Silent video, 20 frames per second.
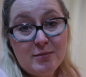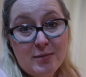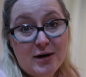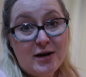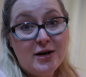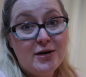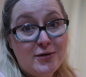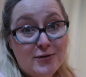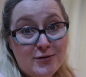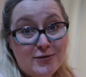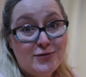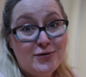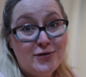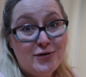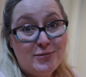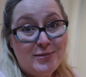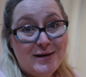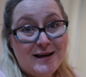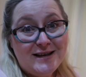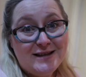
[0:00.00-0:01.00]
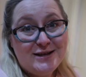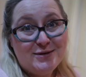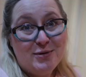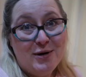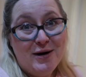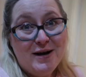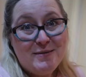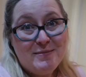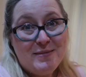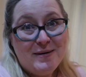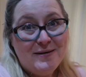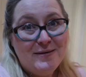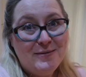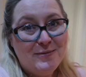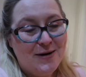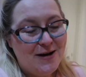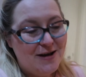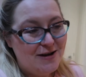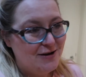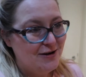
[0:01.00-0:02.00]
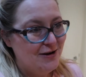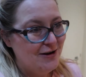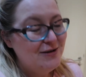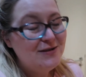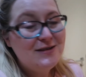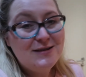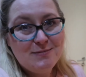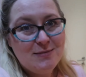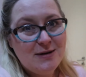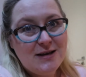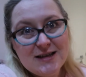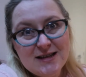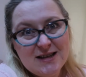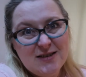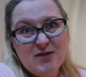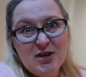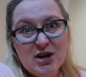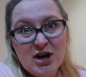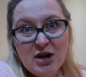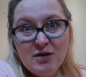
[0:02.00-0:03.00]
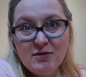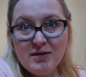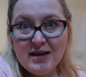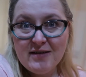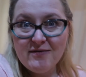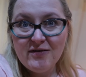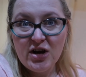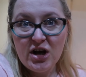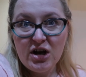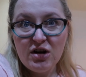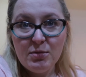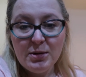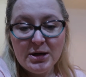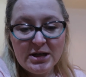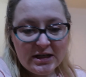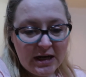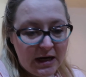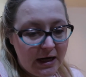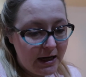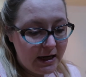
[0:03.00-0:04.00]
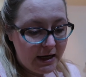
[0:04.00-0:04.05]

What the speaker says: buy a good oil-based white gloss because of, you know, the environment,